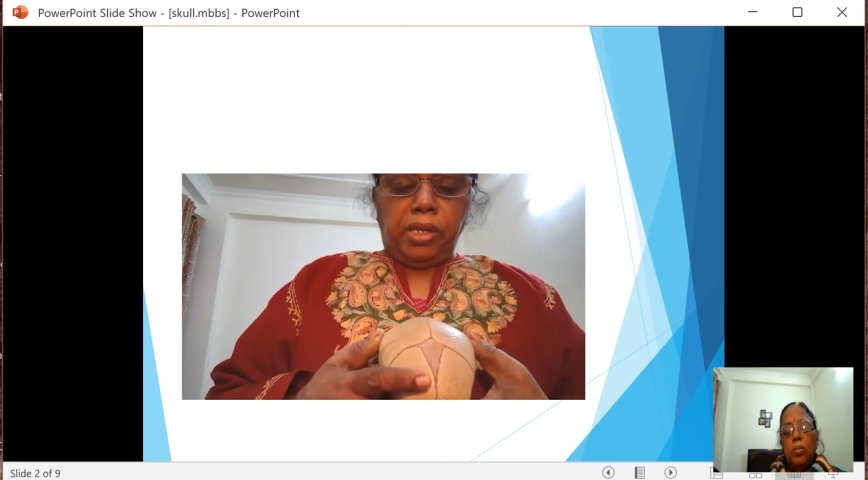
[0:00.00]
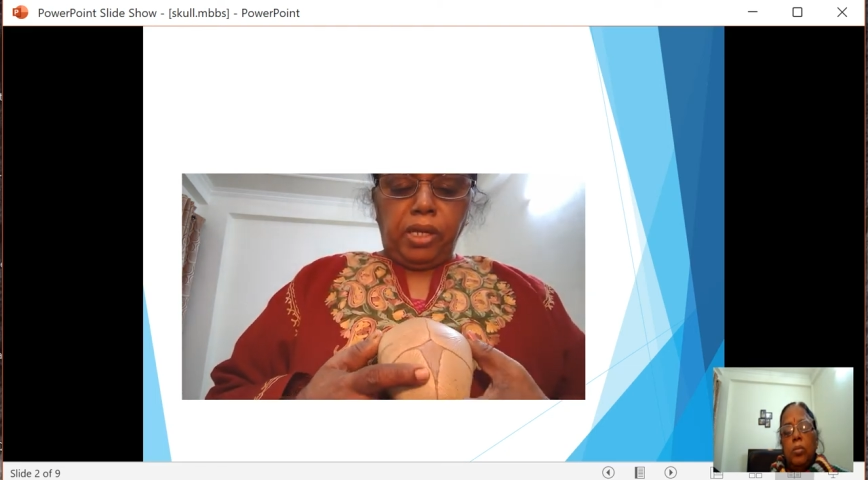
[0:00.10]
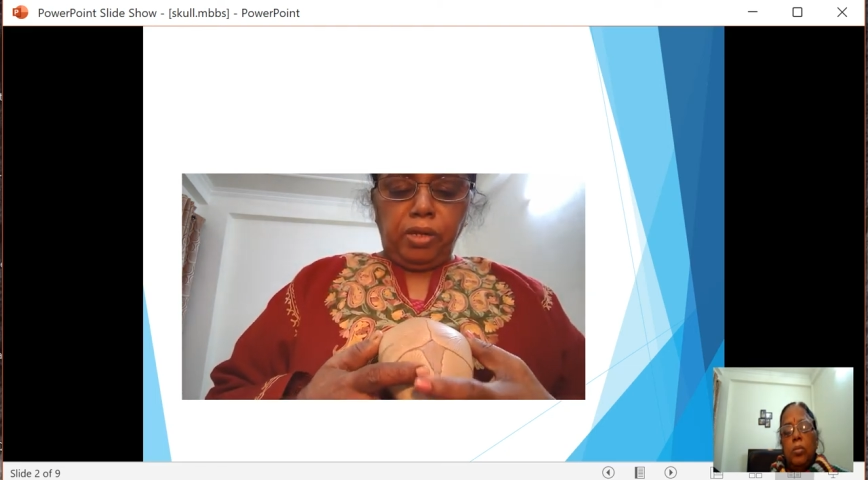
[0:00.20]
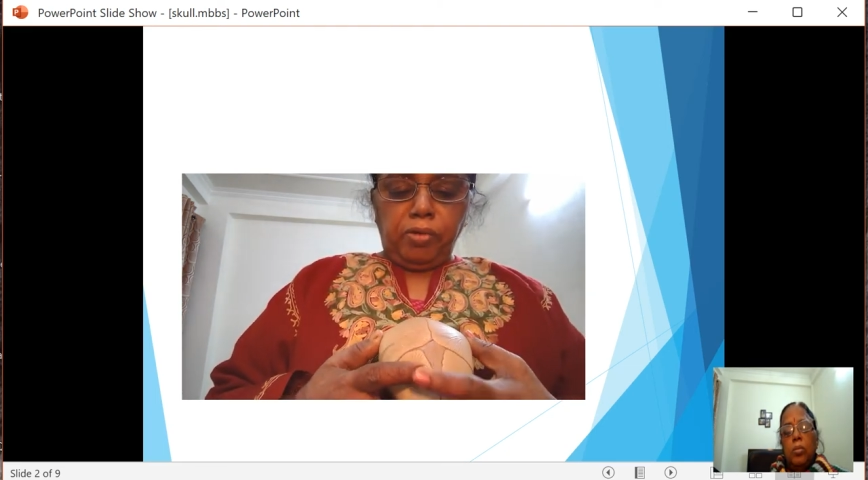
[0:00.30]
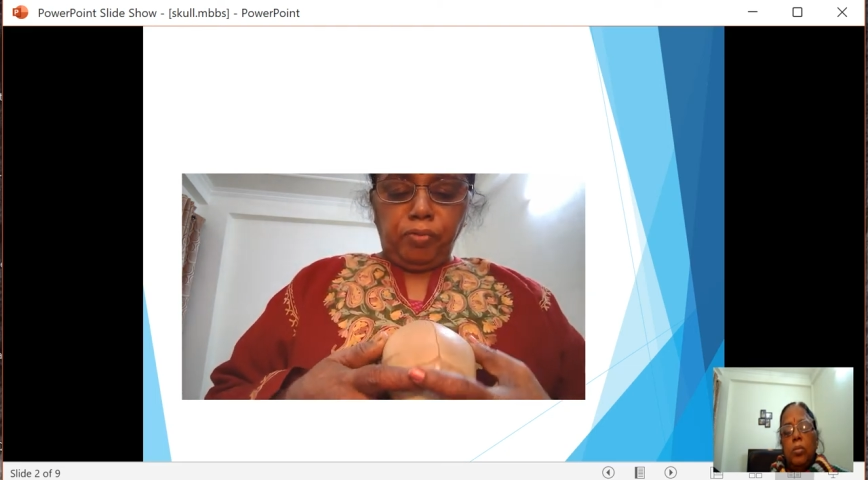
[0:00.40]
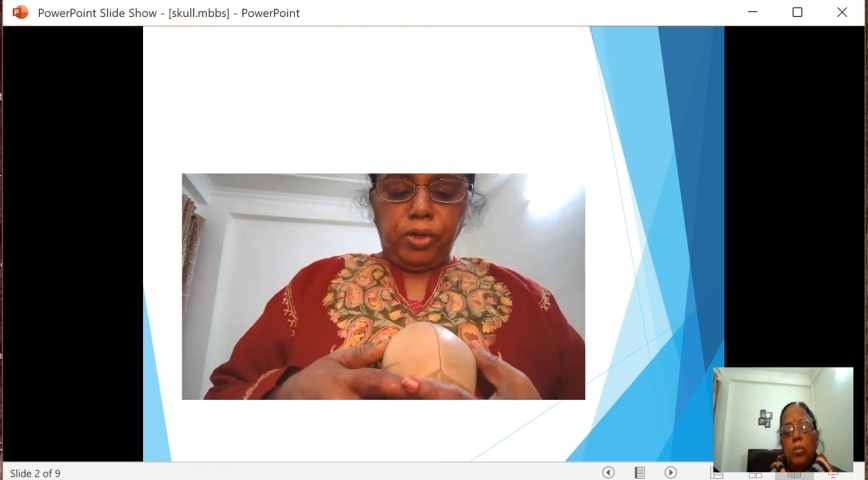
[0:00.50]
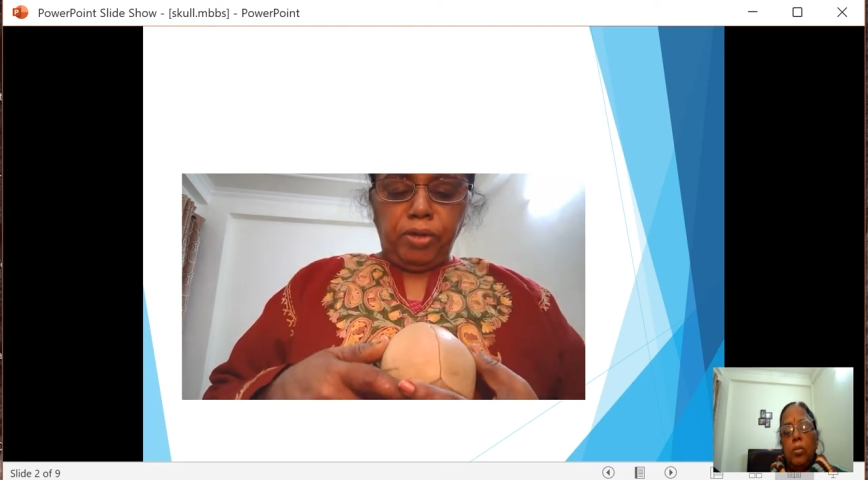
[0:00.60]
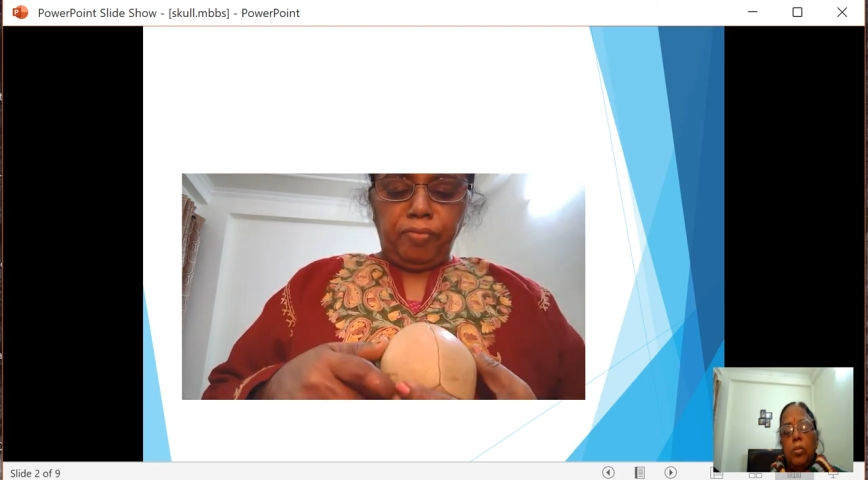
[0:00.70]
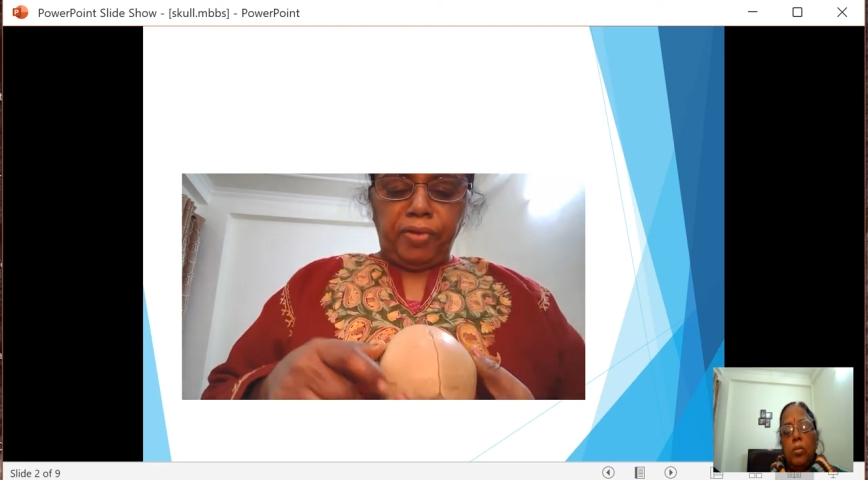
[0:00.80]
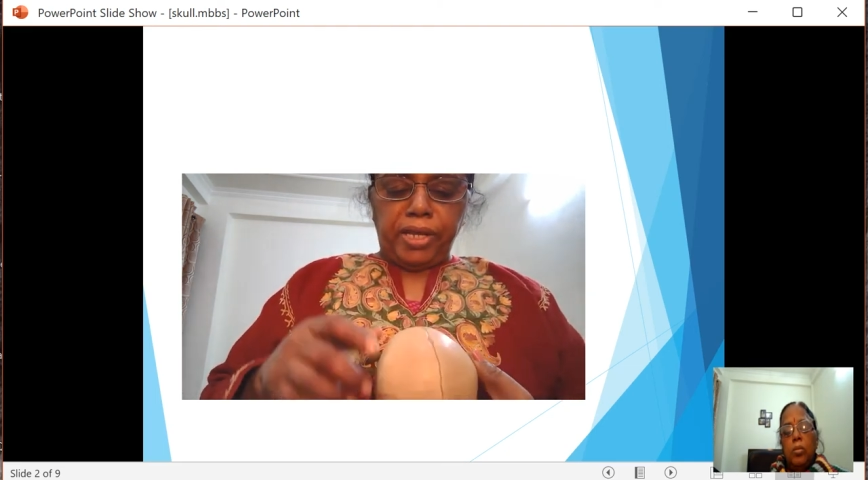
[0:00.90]
In a
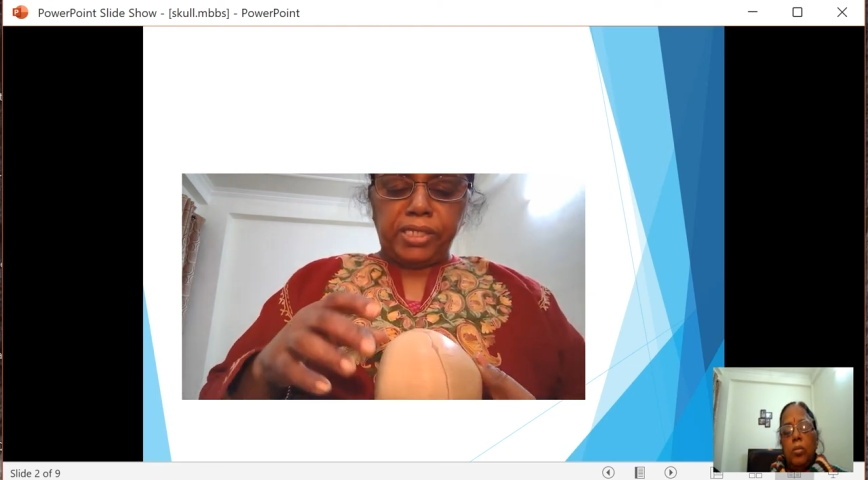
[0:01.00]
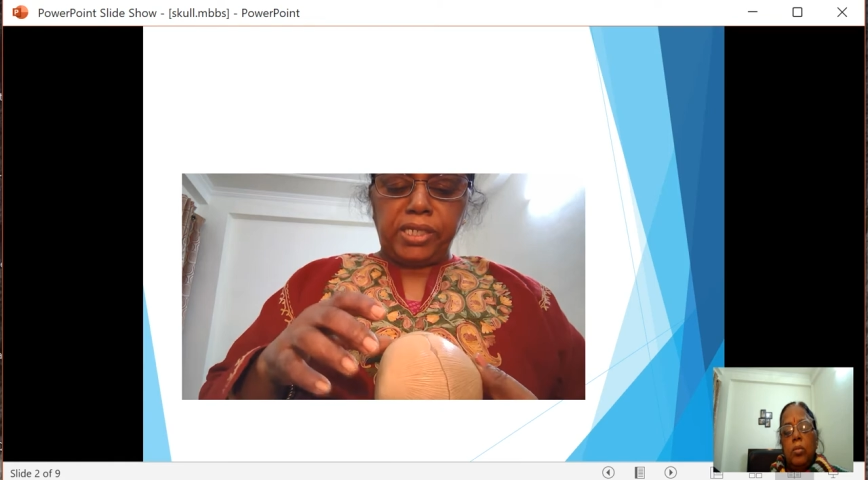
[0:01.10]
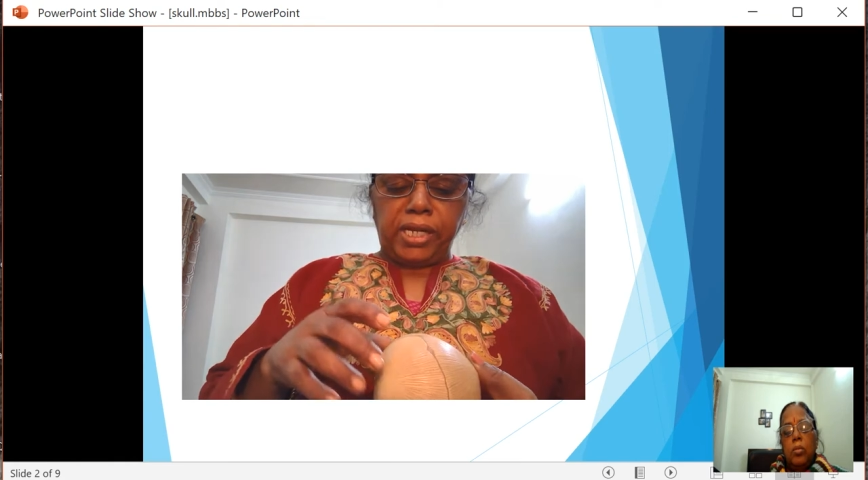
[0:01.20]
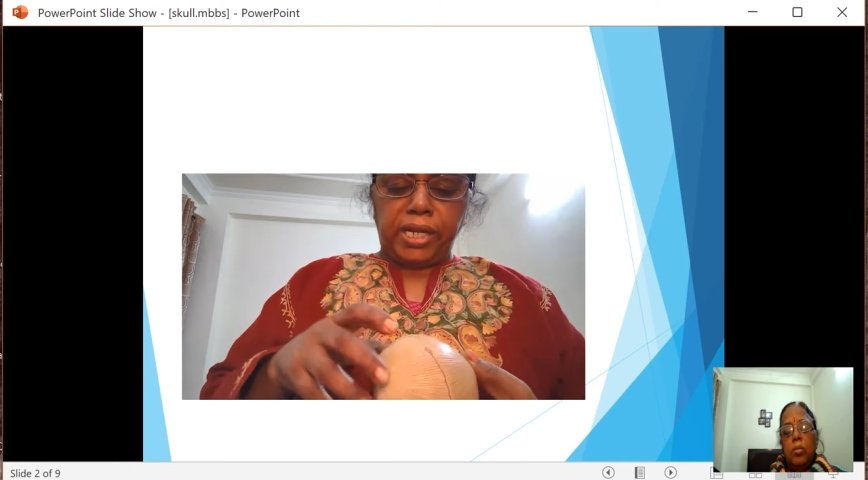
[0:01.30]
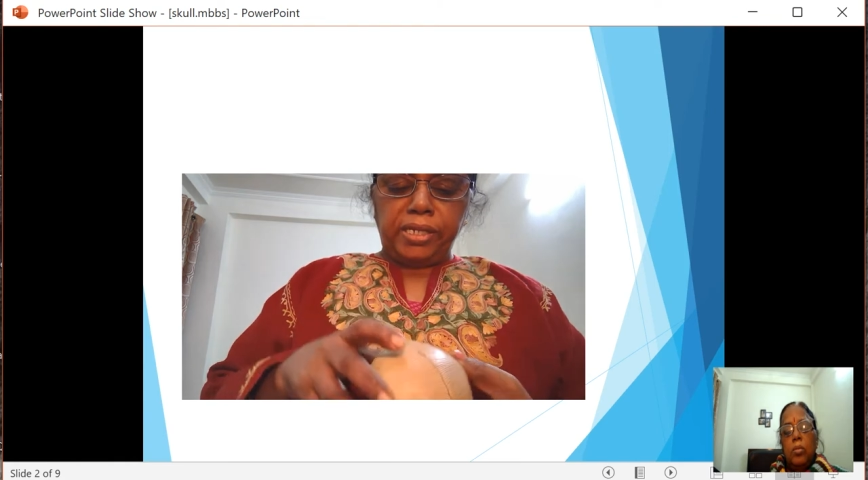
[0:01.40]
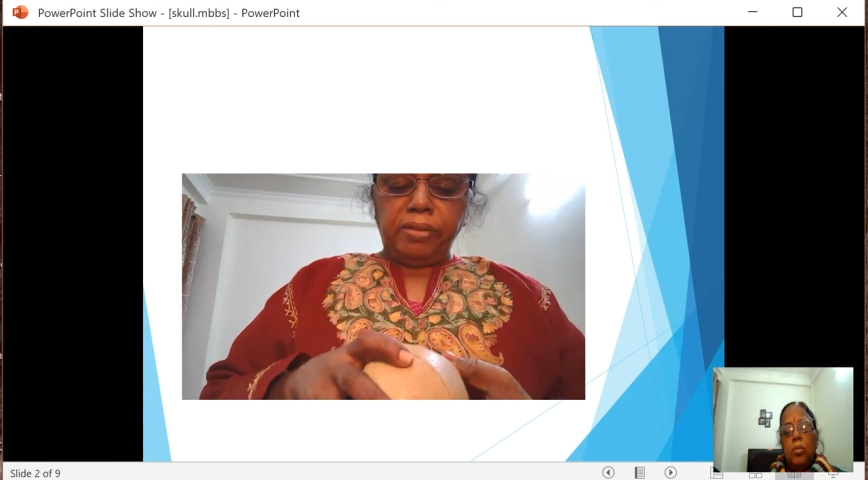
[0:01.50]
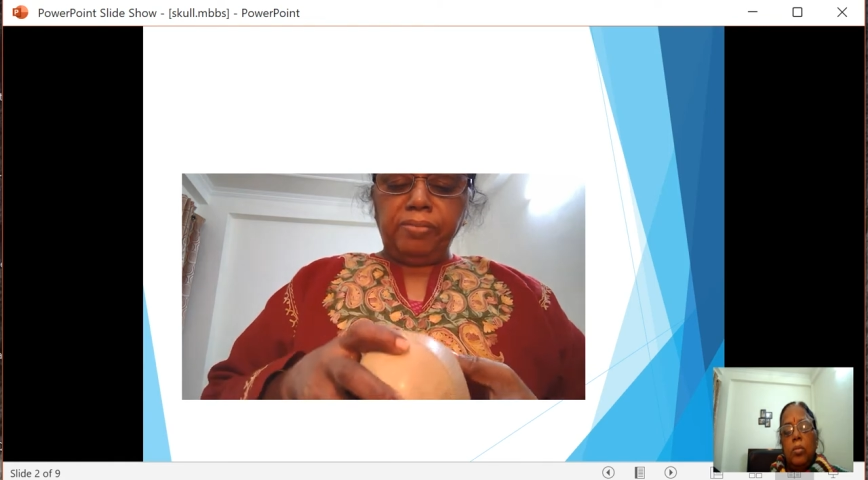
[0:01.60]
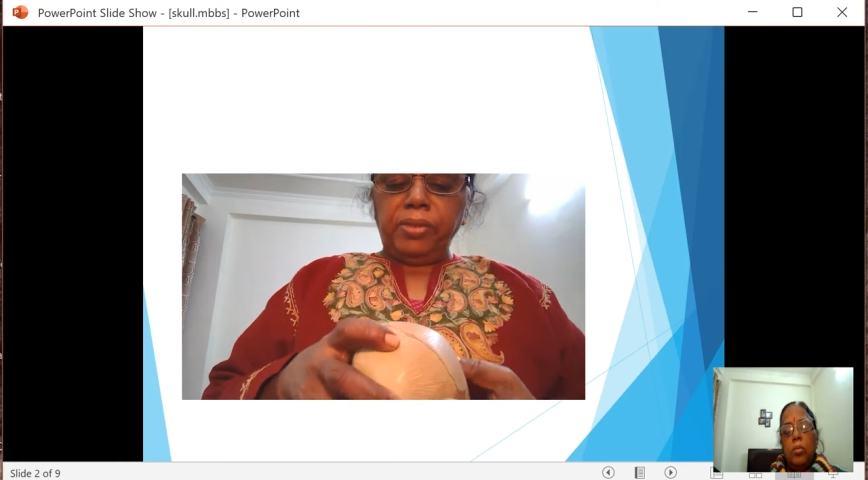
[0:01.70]
fully flexed head,